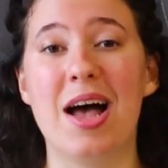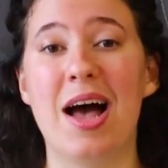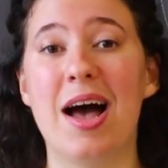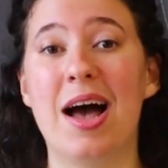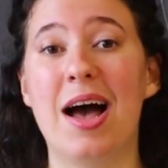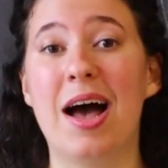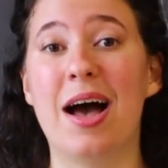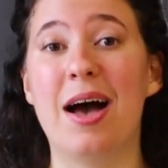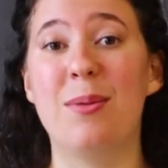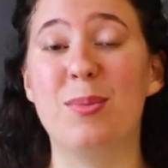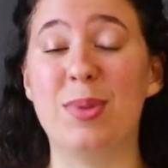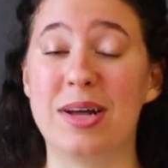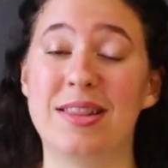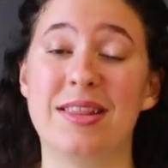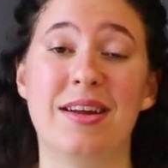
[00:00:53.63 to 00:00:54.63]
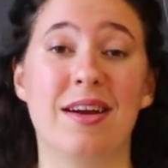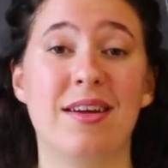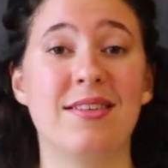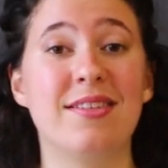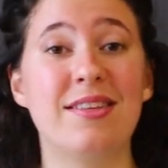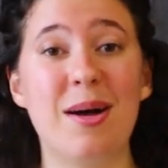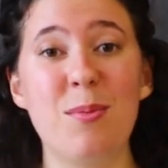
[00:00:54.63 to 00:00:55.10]
Uh, but there
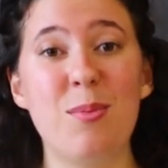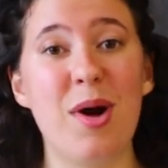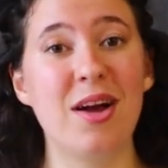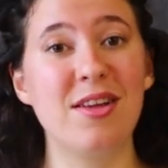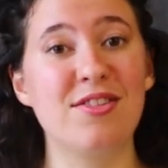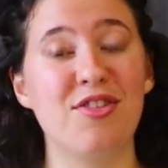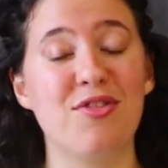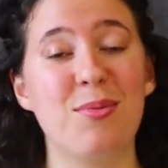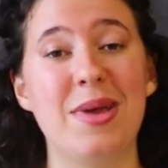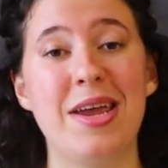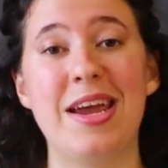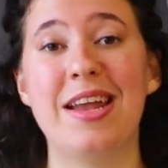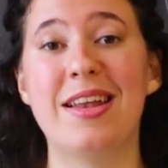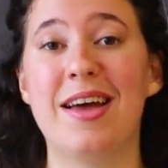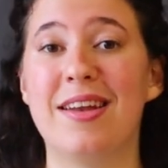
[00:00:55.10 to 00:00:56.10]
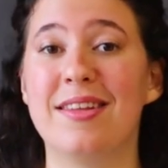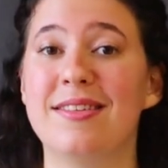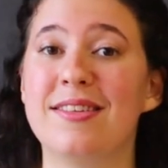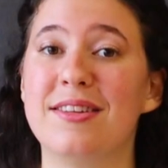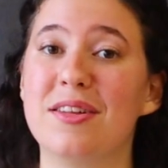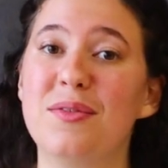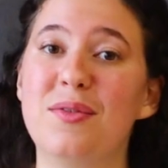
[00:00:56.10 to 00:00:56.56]
are some parts of me that
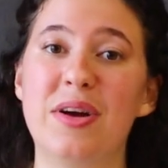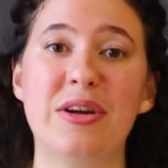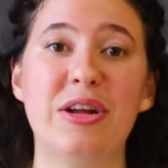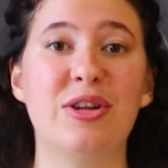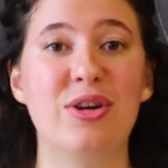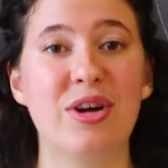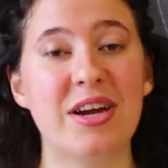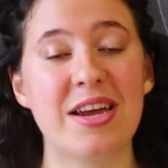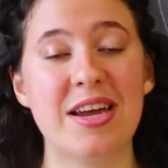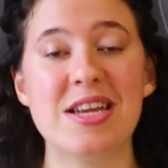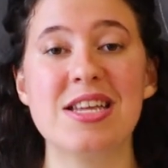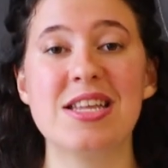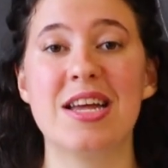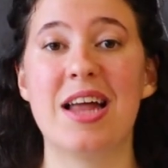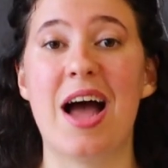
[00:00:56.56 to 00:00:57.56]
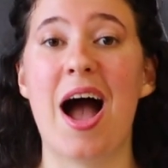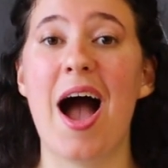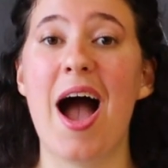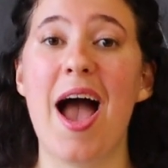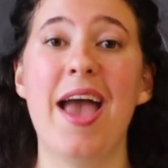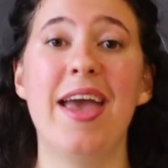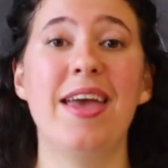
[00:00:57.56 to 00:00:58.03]
is still very Turkish that
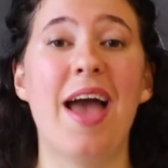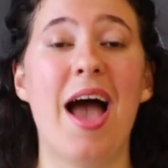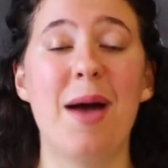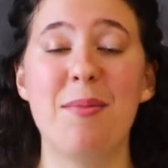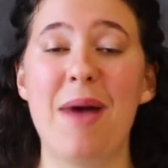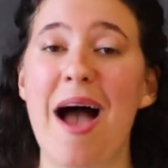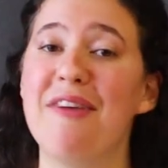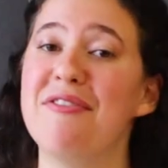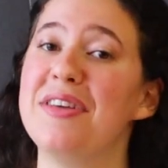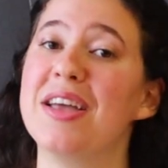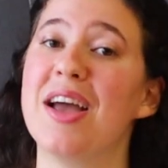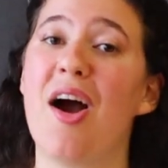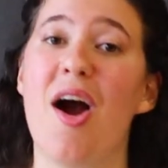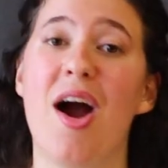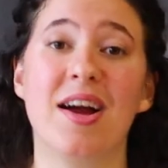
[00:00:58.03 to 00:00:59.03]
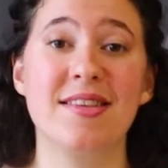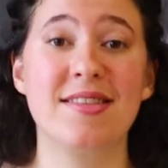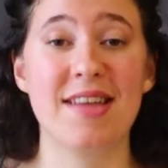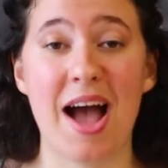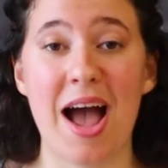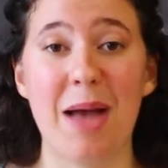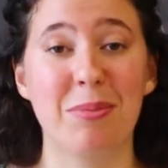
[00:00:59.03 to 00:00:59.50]
I am having a hard
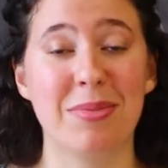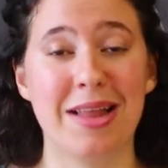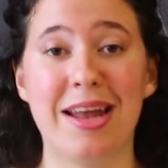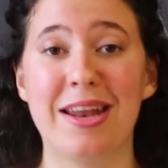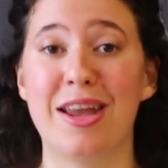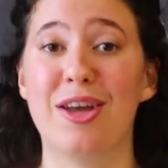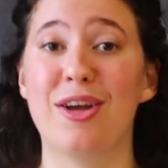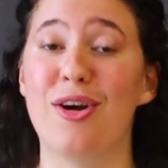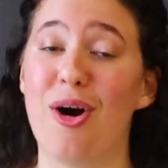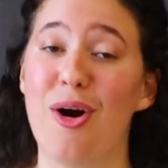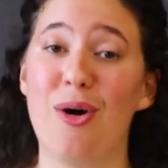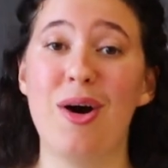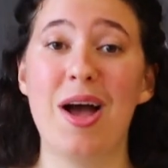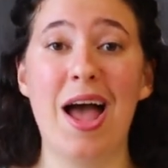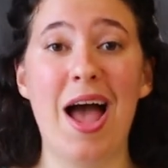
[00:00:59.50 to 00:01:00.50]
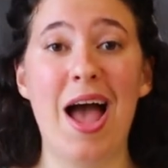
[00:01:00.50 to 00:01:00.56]
time letting go.